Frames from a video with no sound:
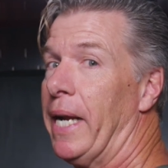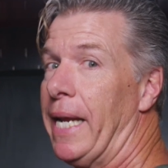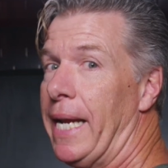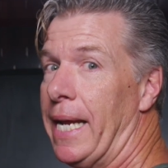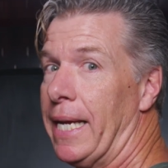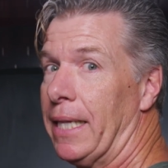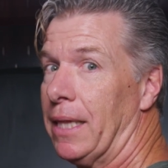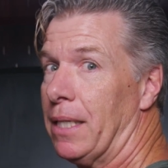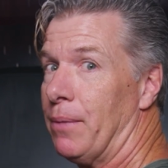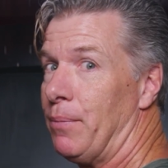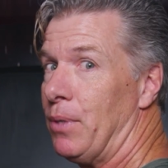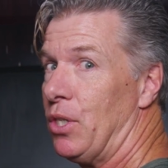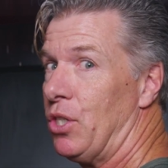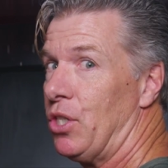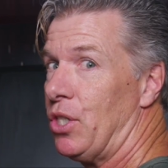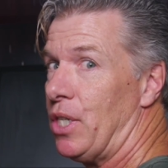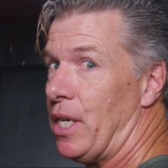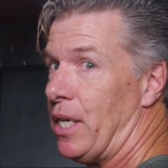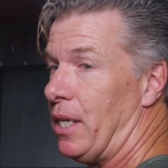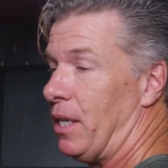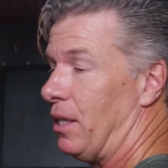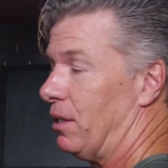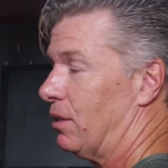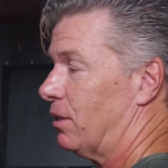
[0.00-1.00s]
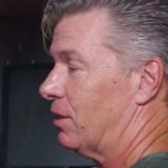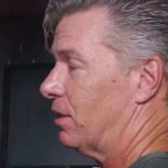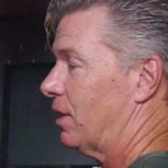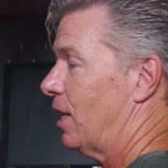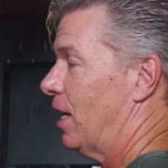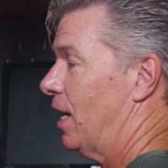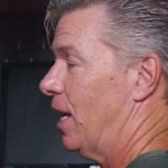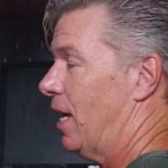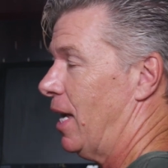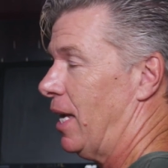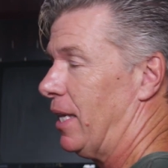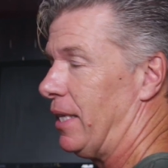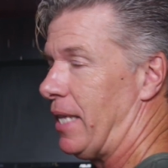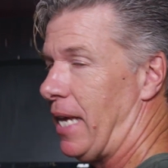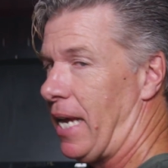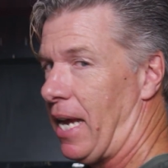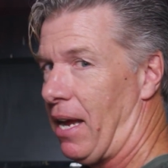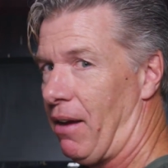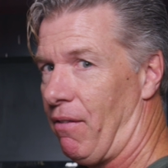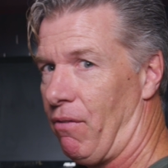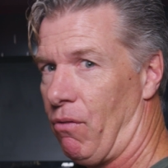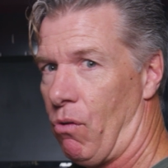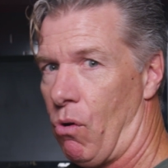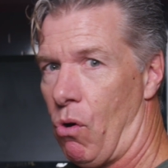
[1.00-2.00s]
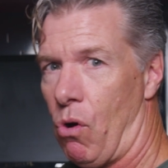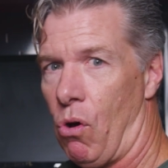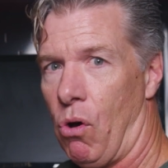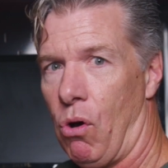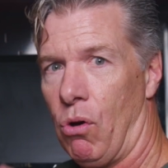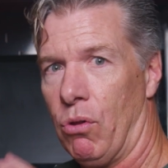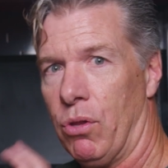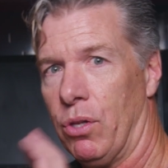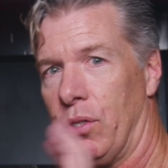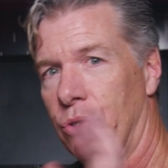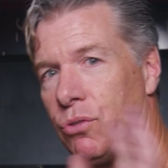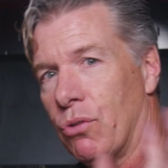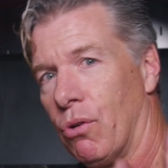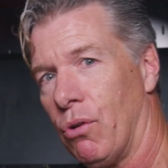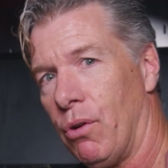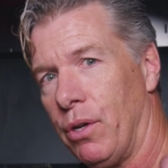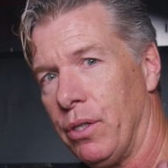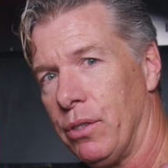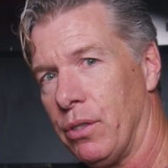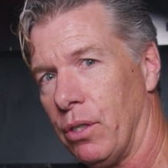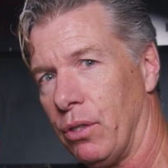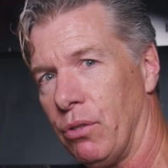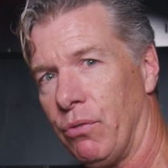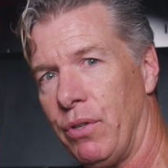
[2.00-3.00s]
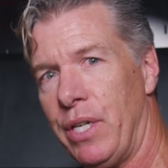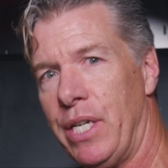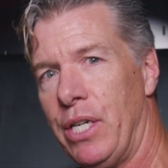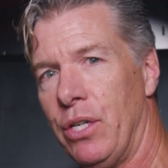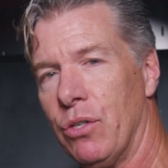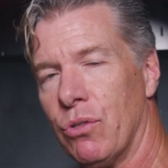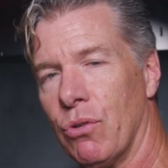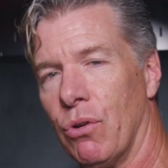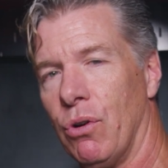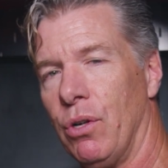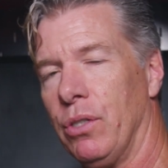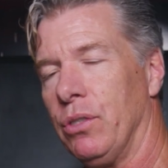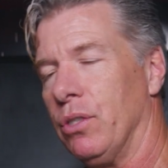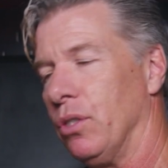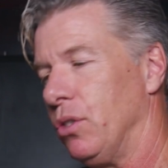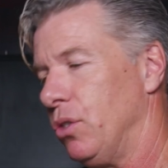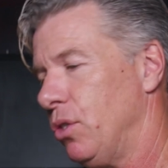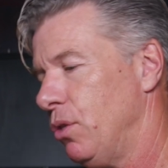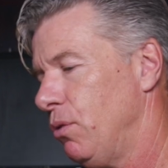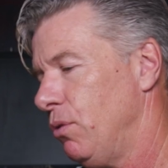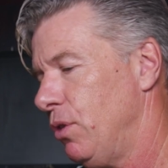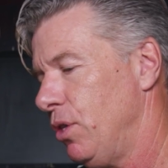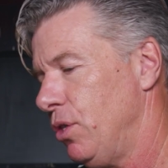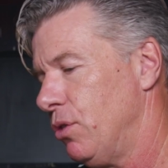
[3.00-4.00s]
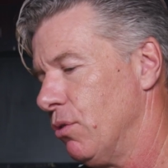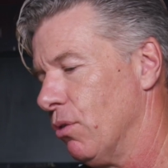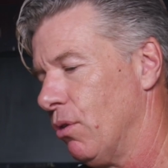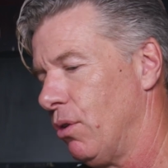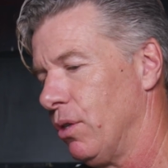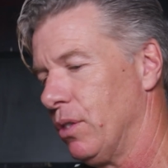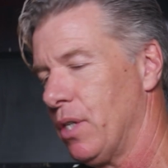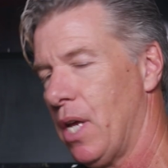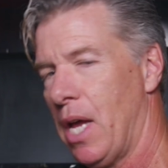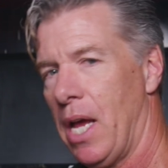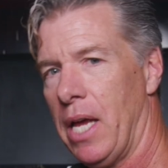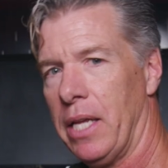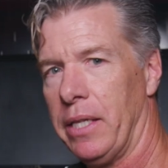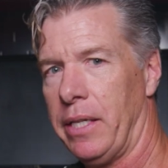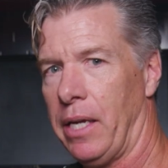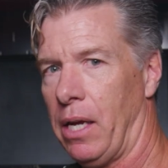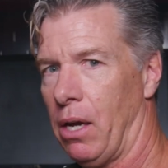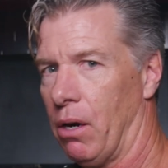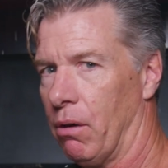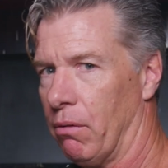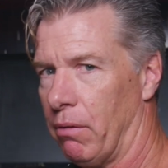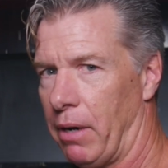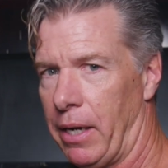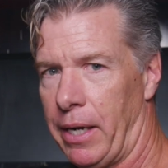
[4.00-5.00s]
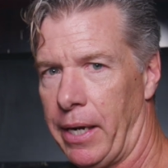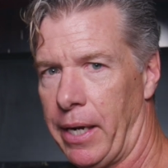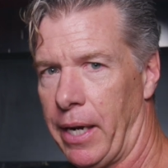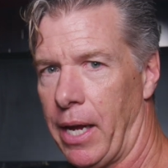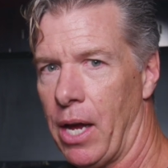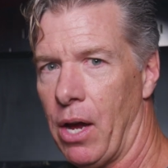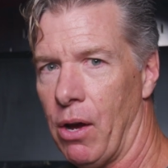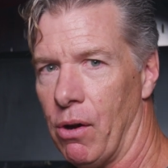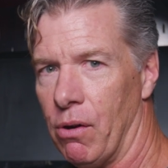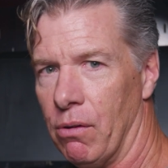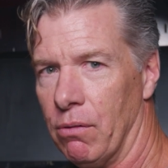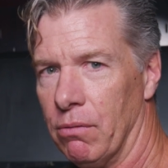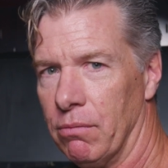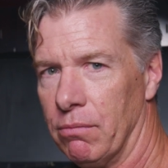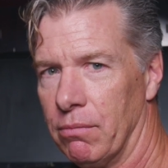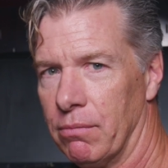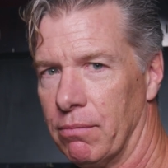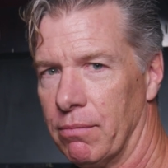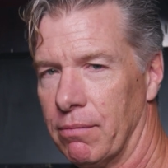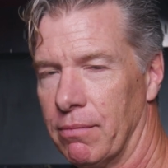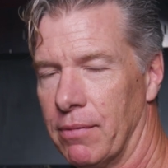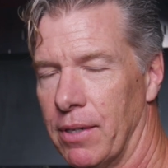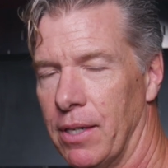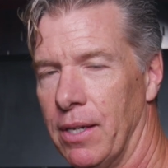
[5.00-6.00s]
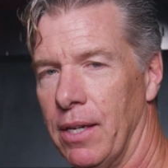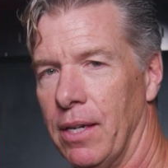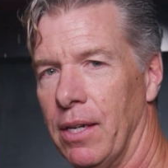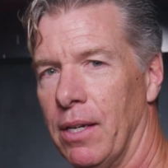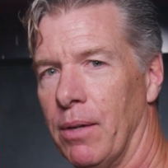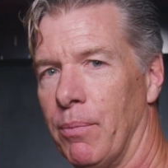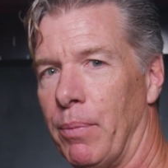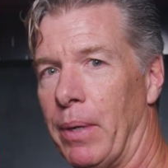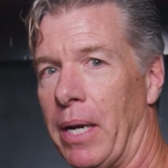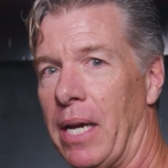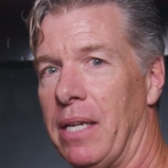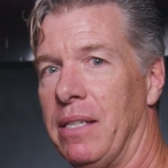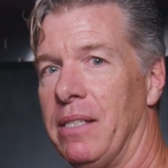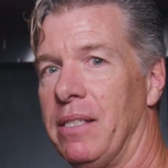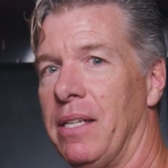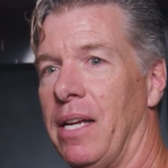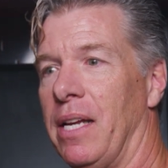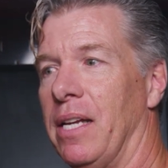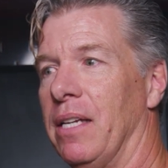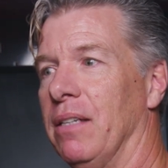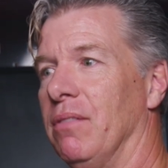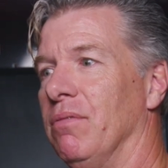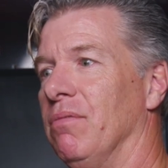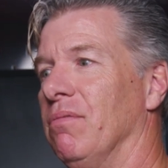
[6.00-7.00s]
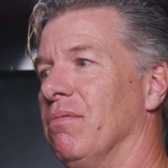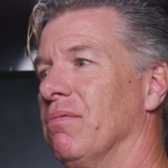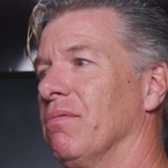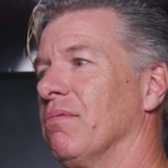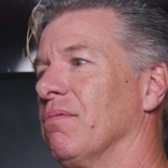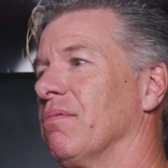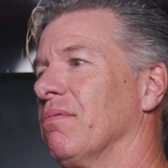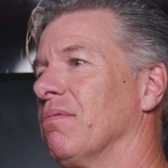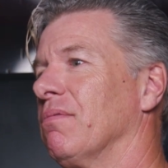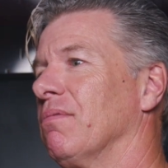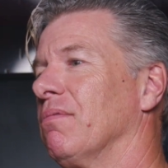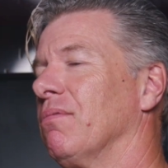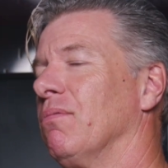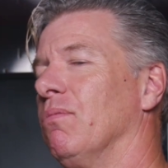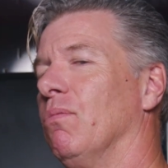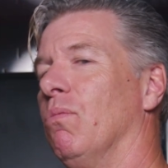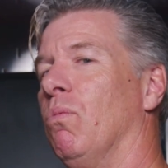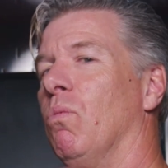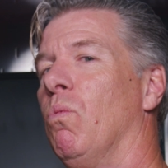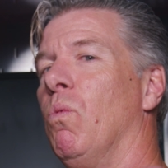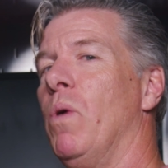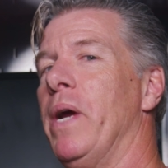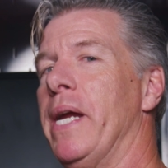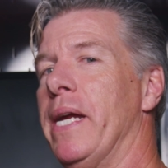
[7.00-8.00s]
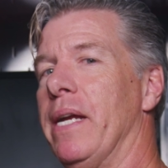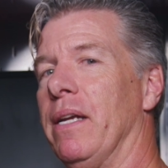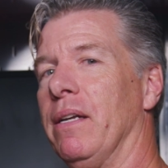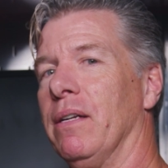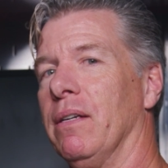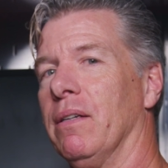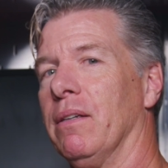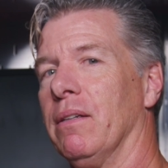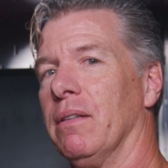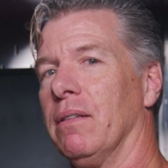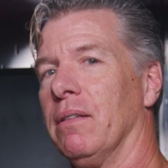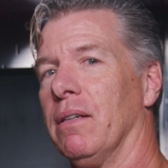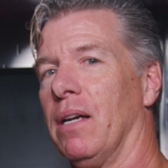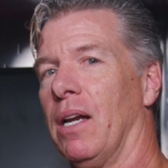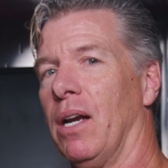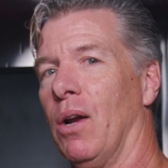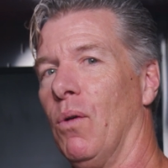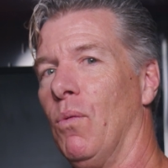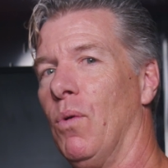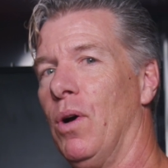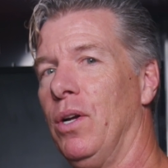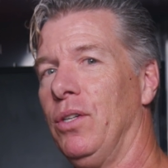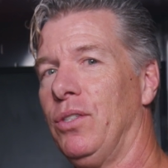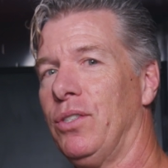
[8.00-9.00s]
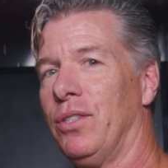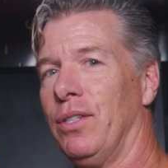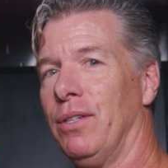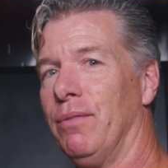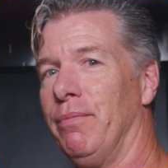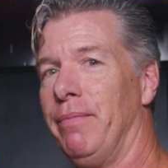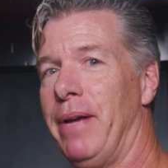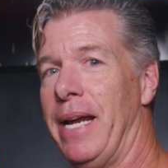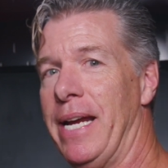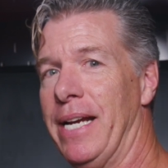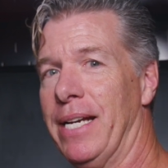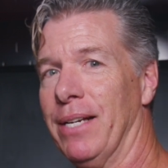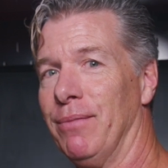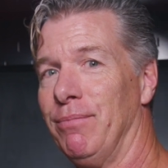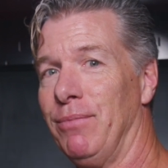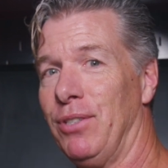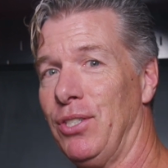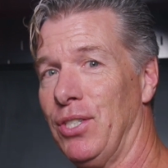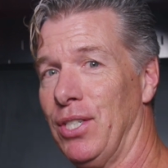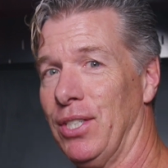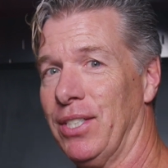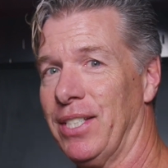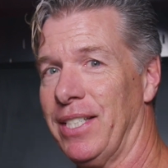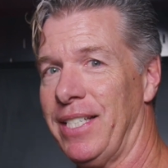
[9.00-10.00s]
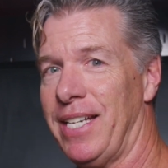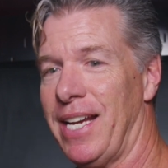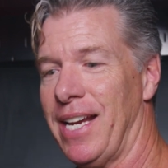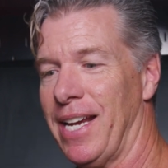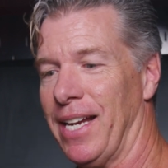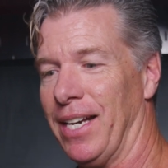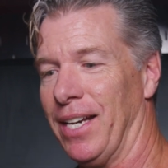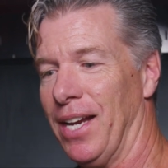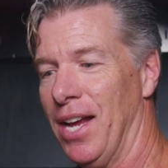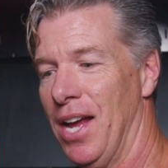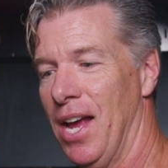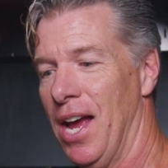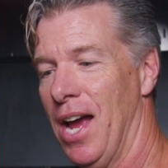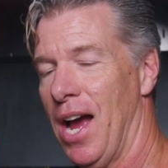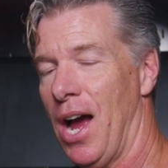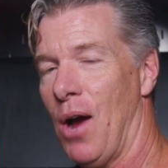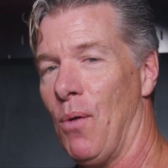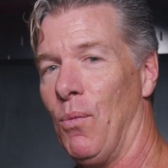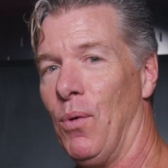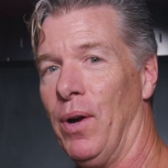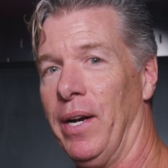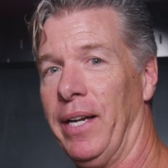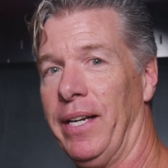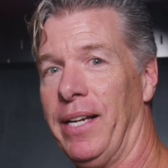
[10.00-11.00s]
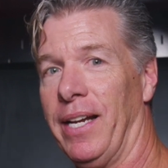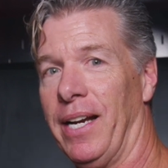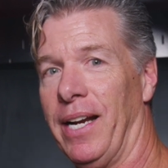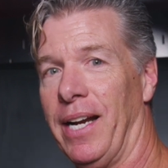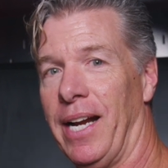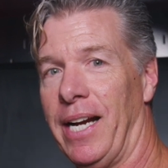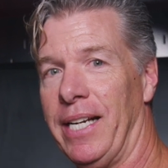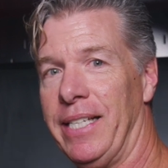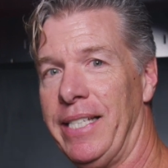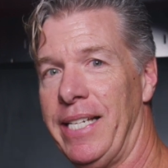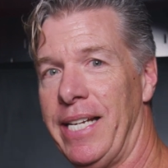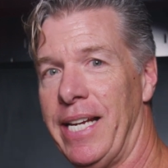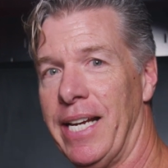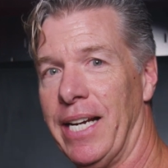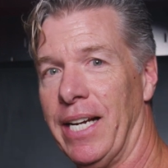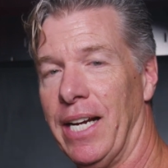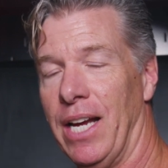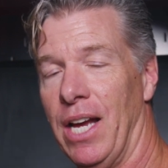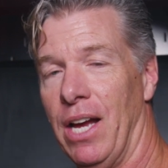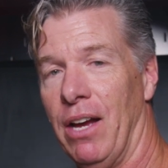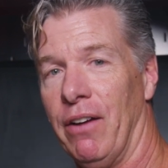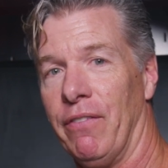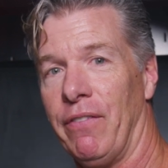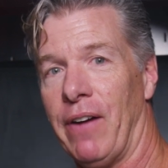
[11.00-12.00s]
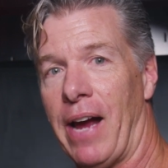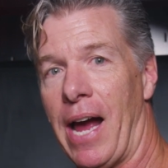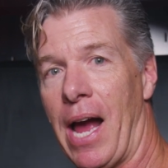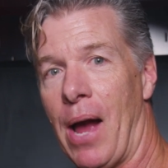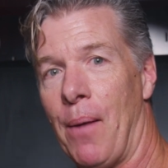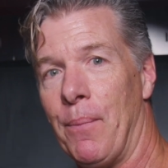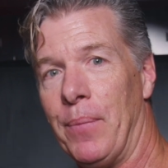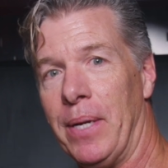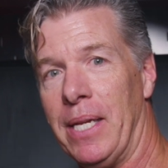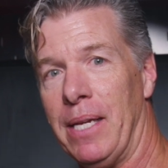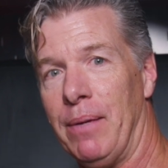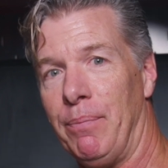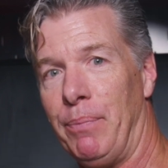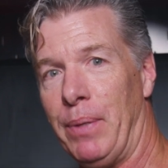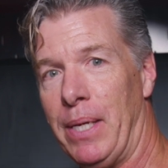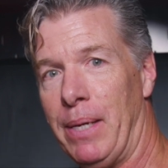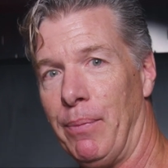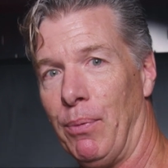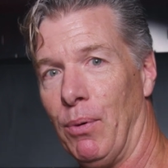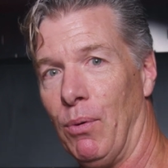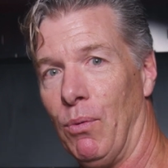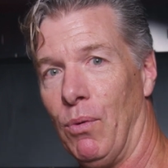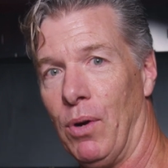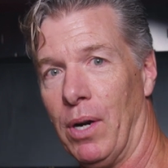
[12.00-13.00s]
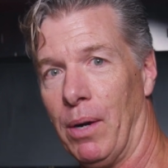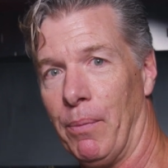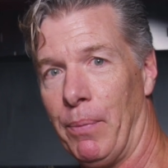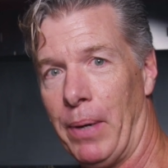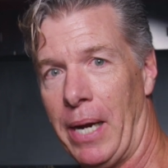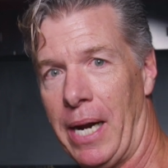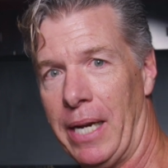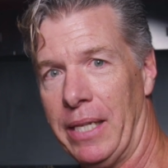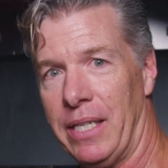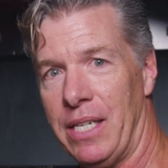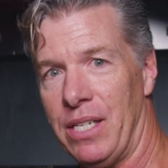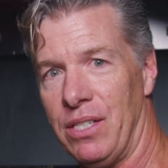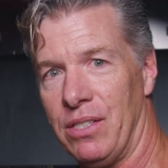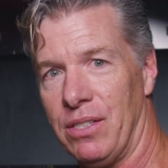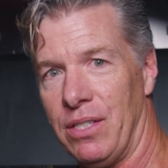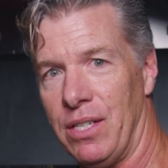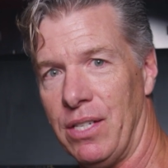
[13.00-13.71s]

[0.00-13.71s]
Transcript: at the machinist. They have all the drawings, the 3D drawings, the 2D drawings. They are ready to go. But I said, wait, I don't want you to make them just yet. I want to get an idea for how many people want to buy these